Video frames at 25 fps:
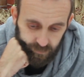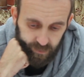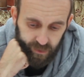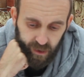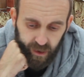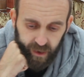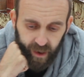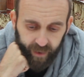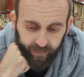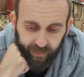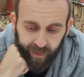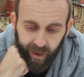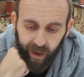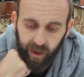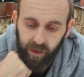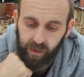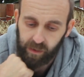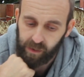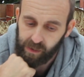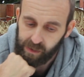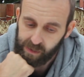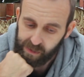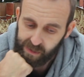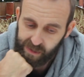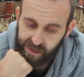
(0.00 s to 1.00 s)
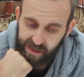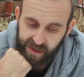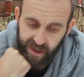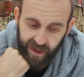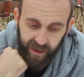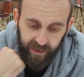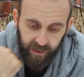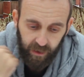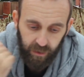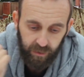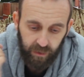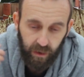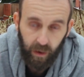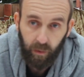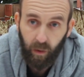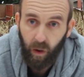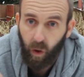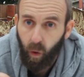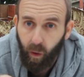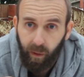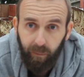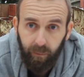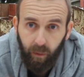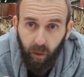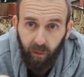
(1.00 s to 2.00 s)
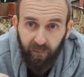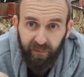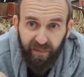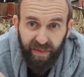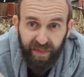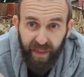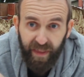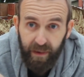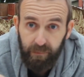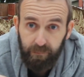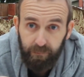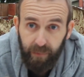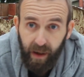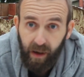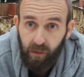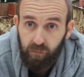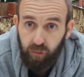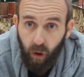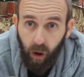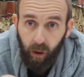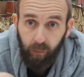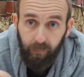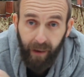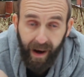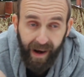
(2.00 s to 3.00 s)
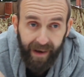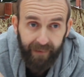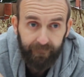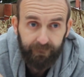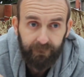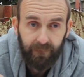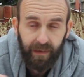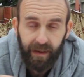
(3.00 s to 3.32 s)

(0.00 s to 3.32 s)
you never know, it could go, or a thin bit of roll mat,